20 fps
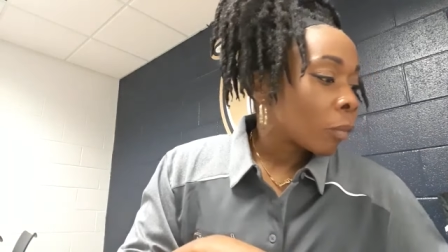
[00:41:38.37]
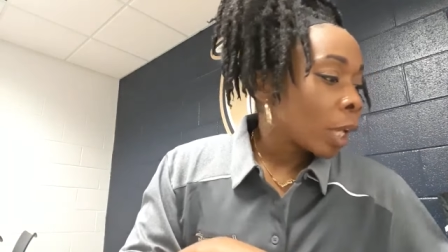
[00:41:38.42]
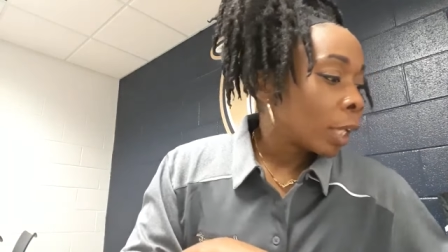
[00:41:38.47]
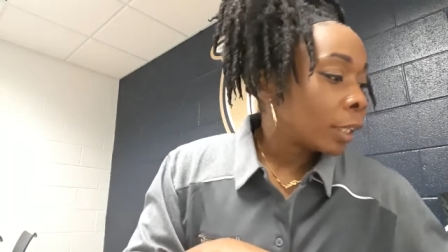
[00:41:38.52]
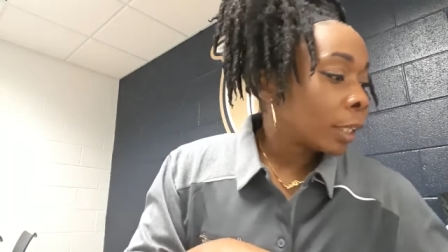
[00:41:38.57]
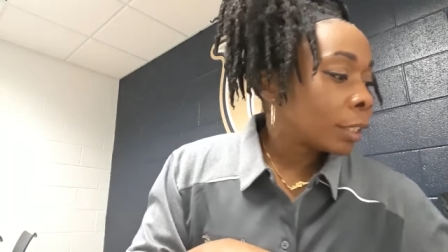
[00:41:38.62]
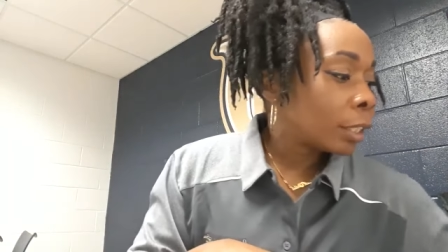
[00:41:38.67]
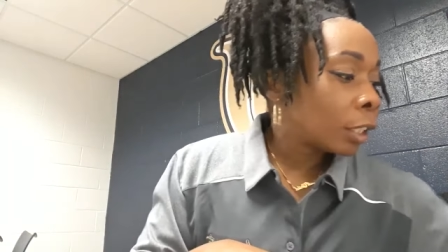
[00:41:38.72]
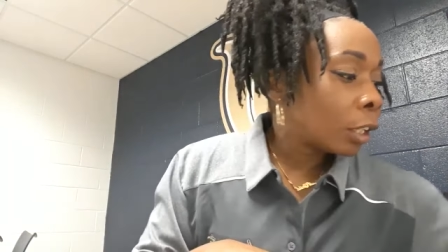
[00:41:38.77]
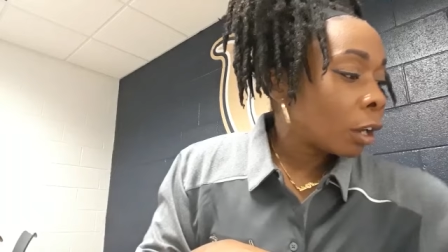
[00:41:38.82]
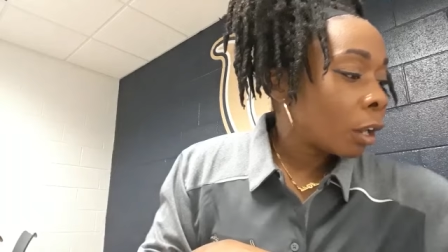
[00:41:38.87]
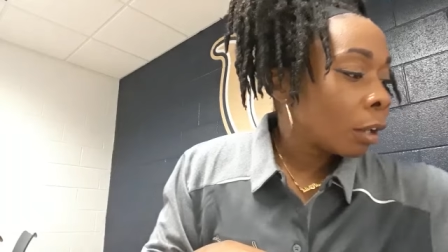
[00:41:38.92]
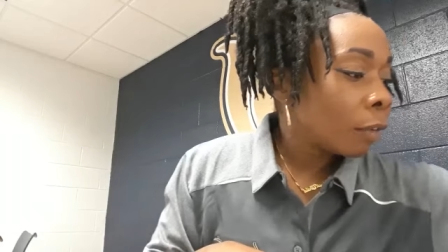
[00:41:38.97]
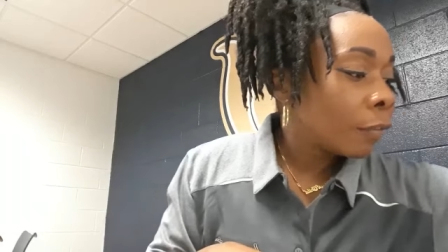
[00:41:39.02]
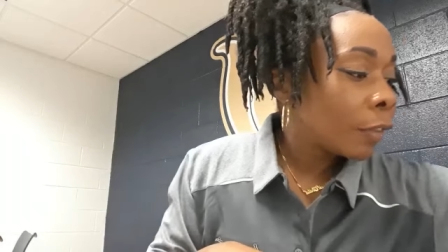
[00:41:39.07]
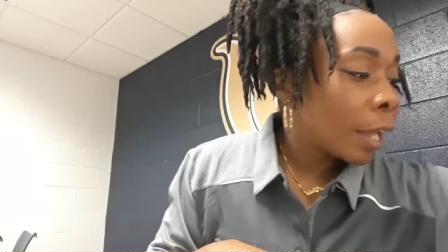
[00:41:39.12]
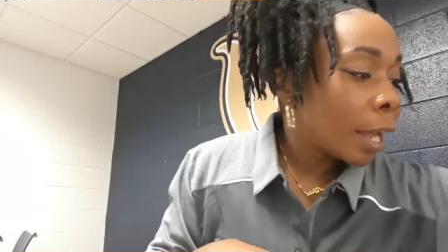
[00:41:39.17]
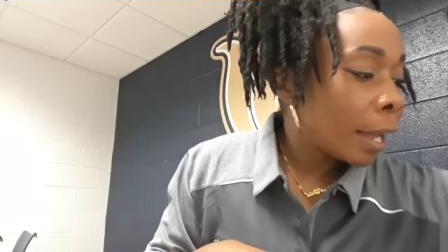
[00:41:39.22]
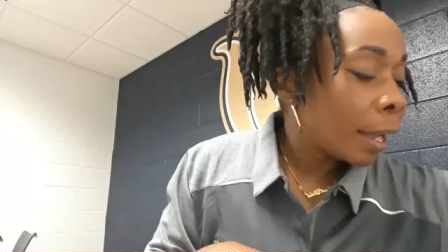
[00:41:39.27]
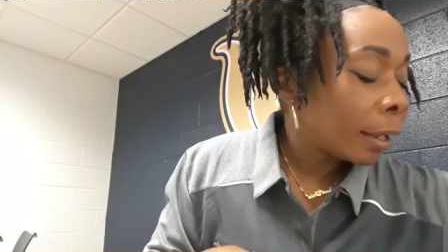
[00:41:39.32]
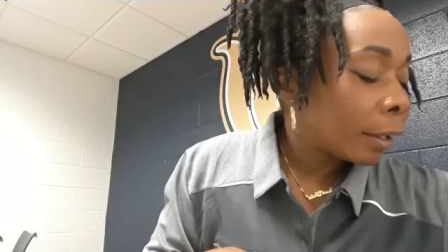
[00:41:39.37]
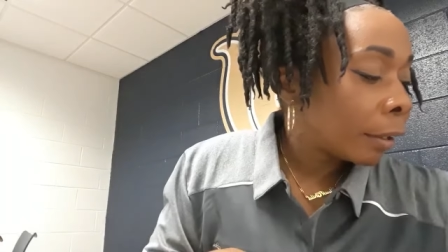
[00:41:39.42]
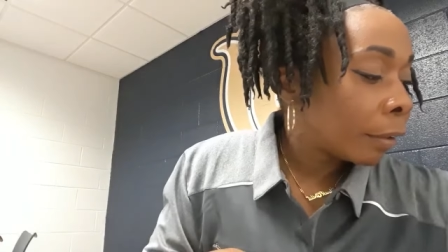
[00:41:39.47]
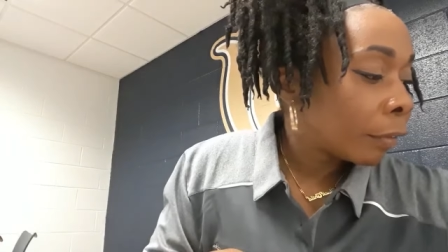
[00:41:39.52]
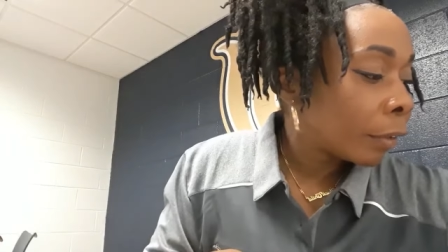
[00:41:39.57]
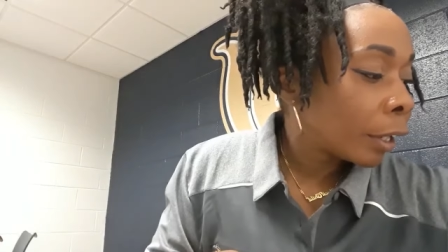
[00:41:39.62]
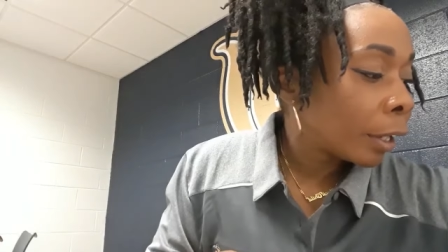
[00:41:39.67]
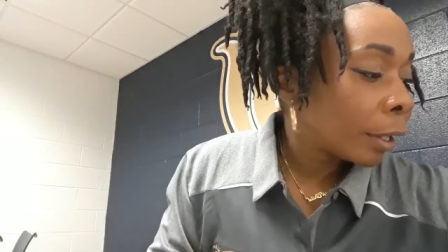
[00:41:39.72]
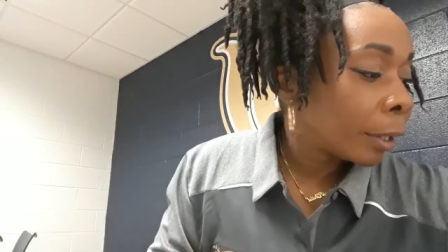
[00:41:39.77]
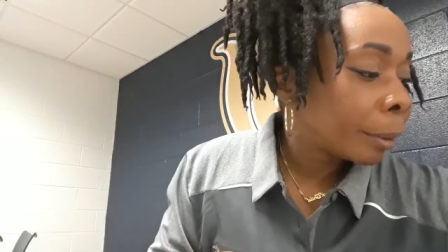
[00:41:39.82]
they did all of that. And
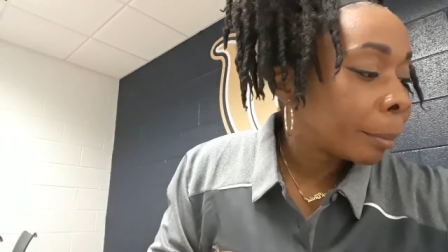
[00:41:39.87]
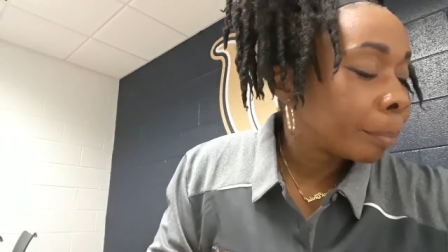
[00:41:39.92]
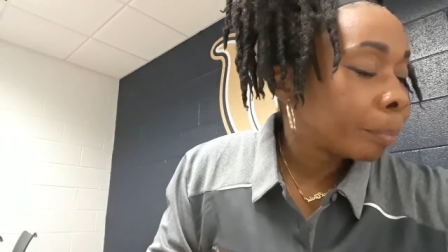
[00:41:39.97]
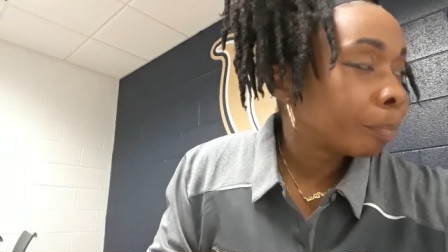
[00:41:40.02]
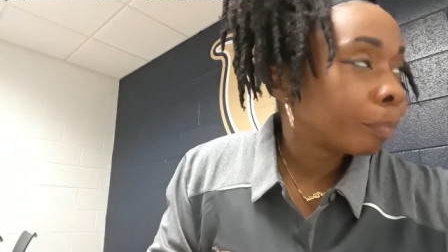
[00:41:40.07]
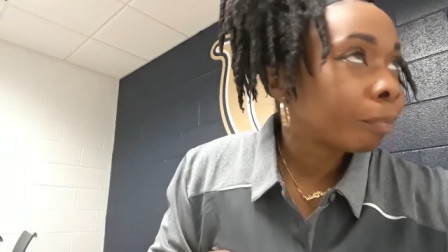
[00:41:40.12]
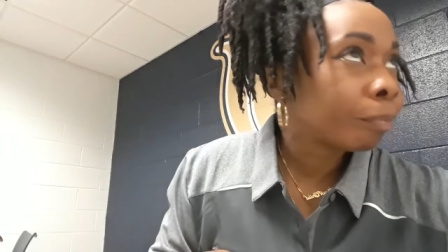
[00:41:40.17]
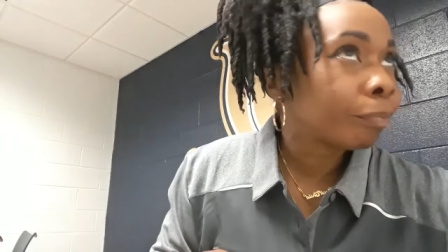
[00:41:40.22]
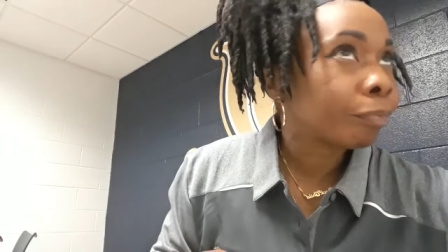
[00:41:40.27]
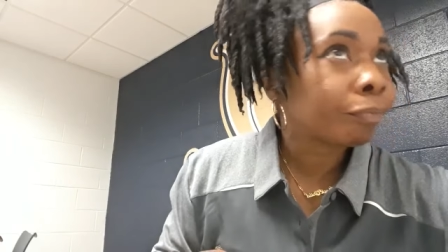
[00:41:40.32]
then